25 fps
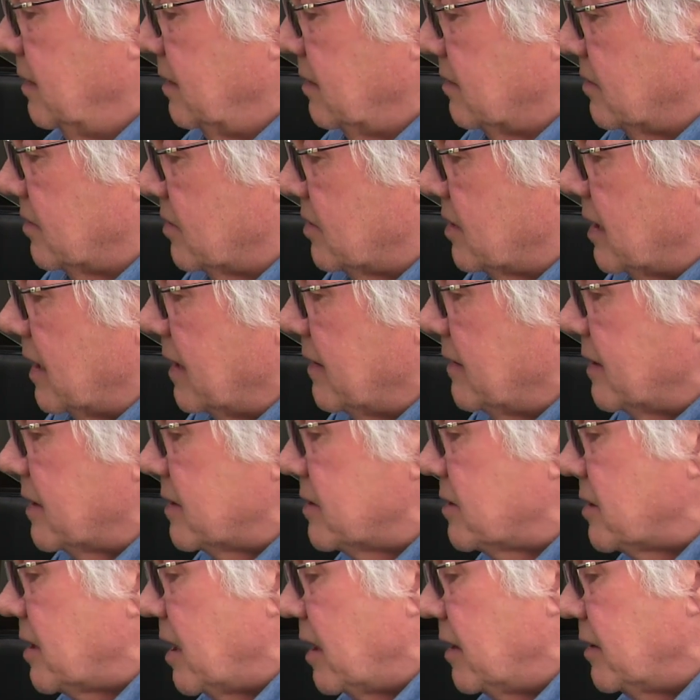To say they're
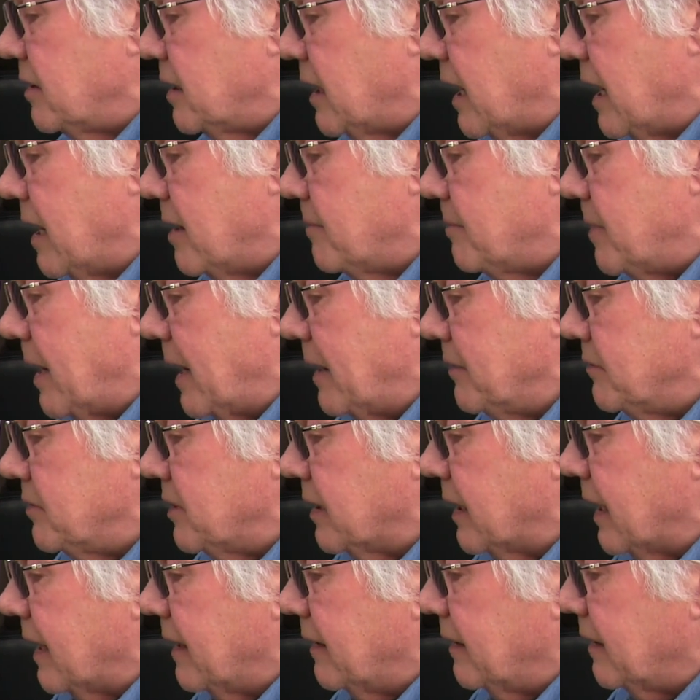starting to get about
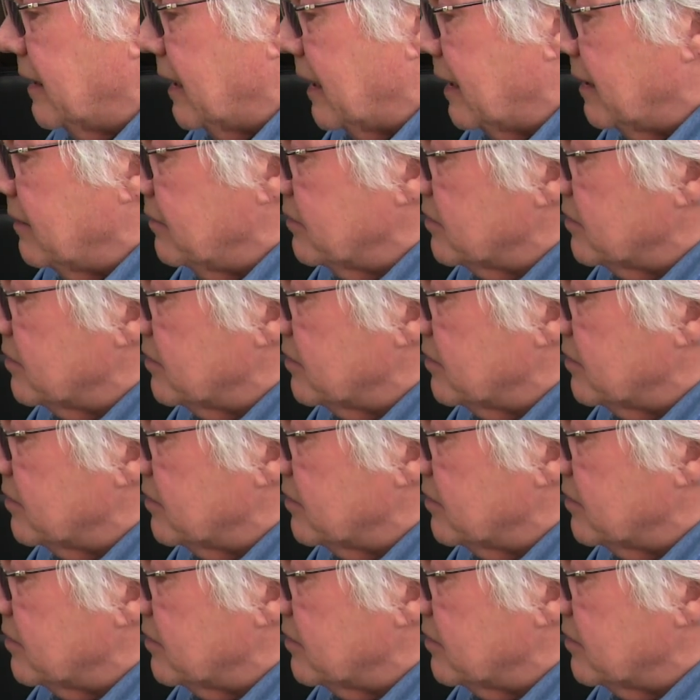again now,